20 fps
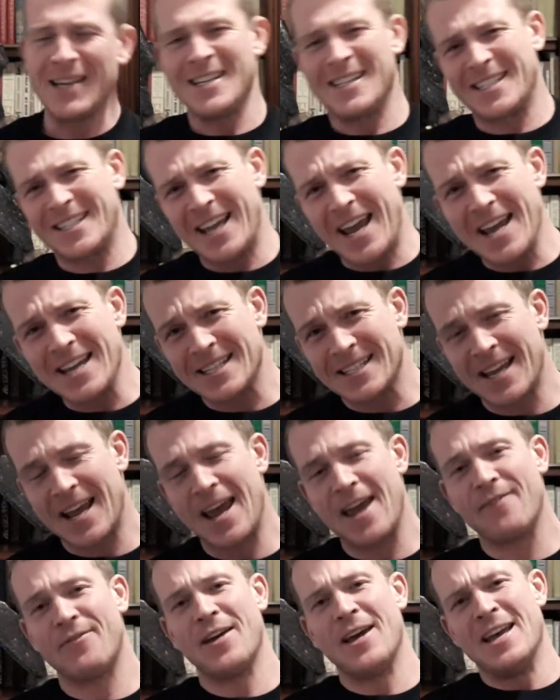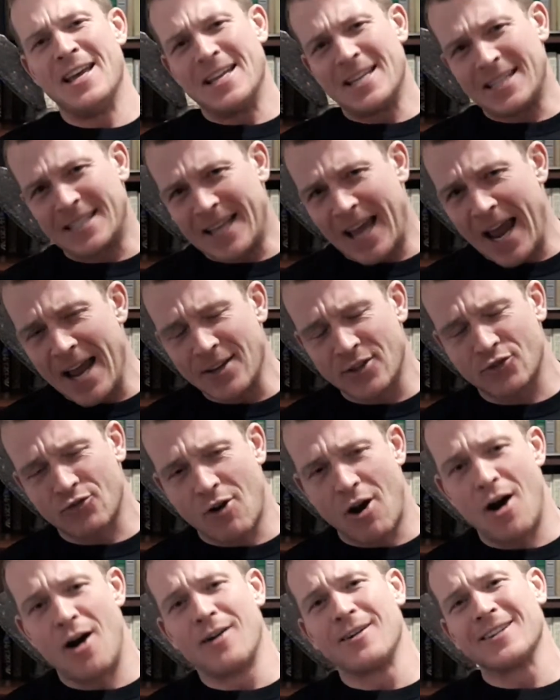Stay safe, stay
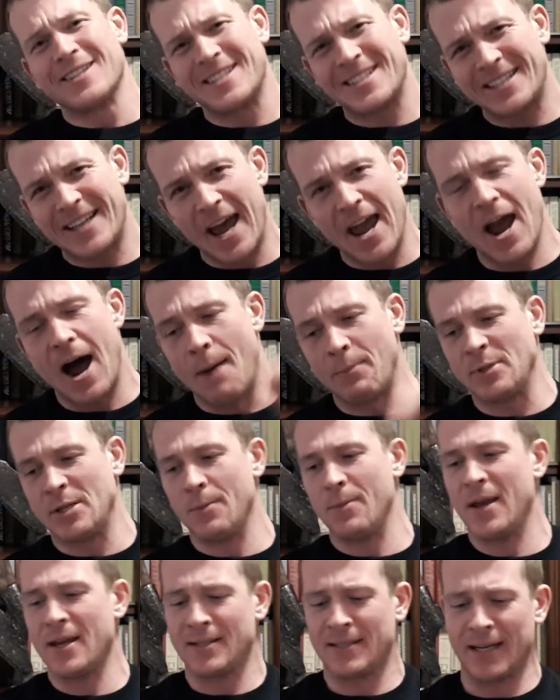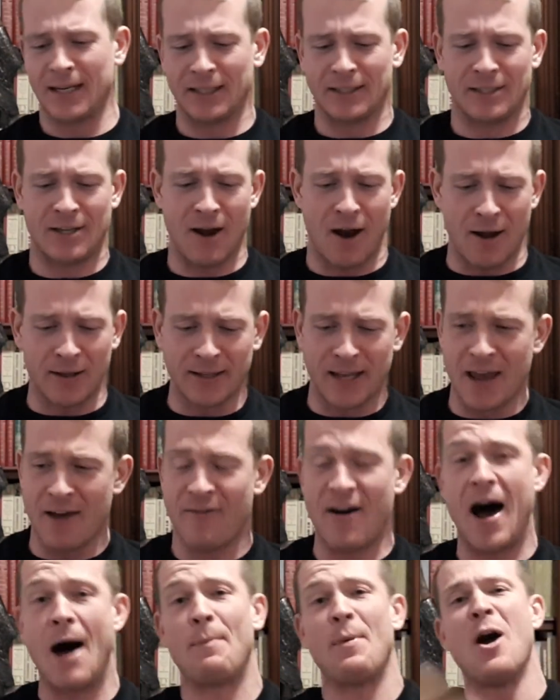strong, stay optimistic, don't
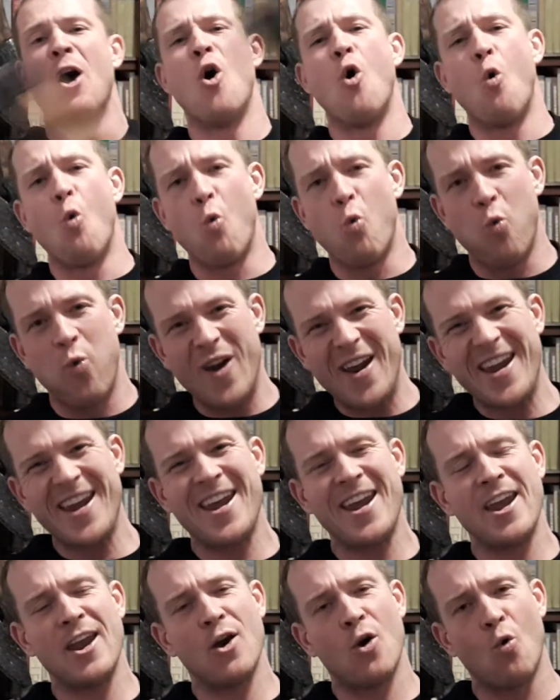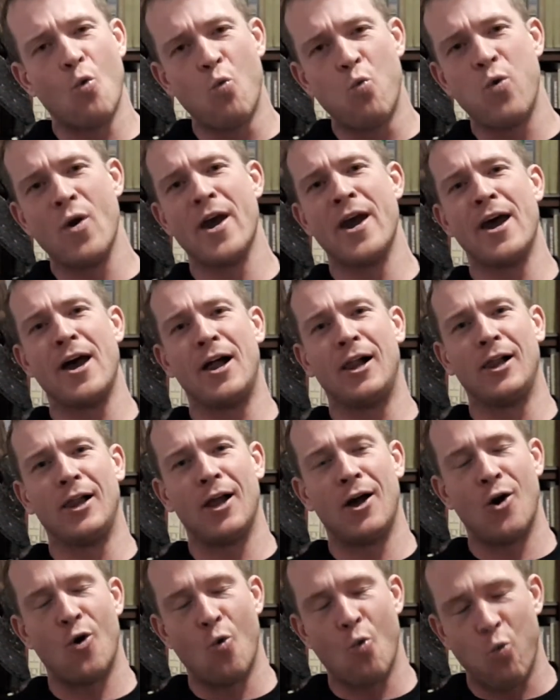give up. We
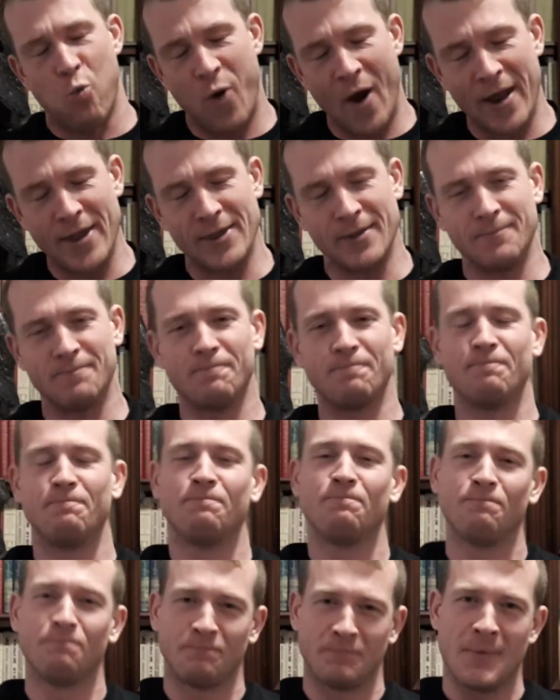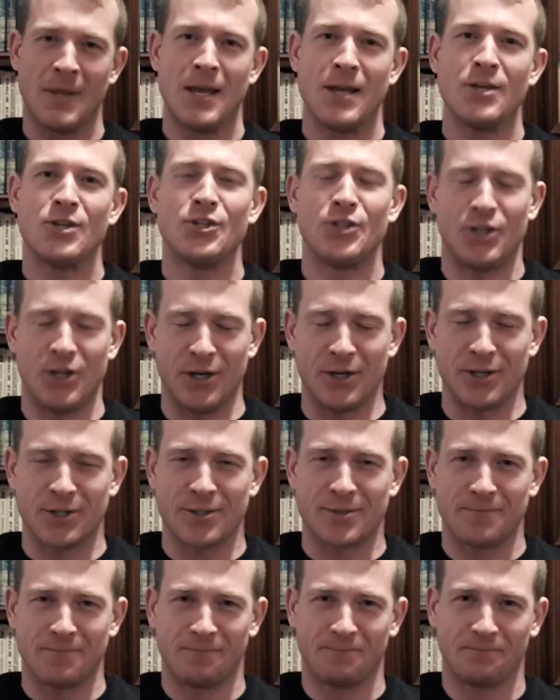will win.
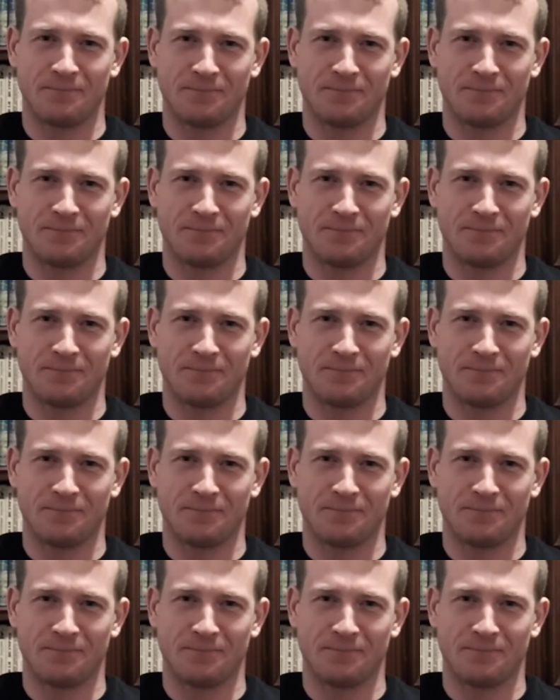Cheers.